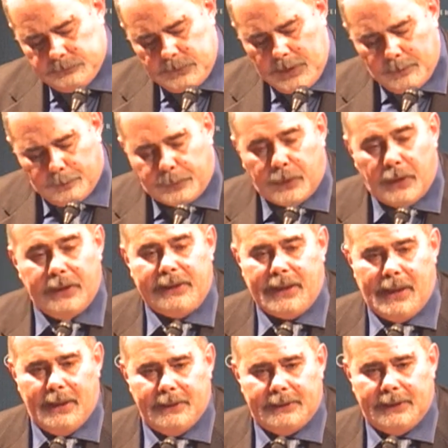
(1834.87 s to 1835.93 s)

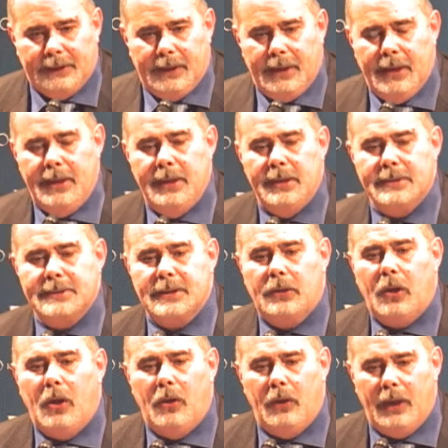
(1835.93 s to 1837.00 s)
important uh,
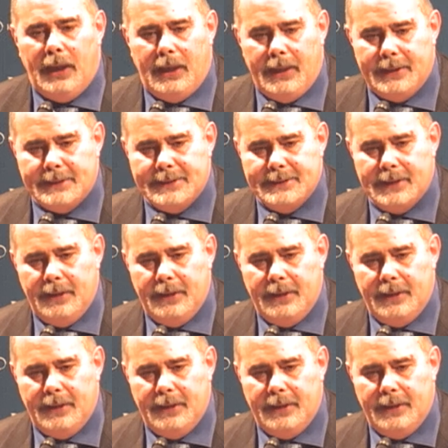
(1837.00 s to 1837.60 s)
scholars,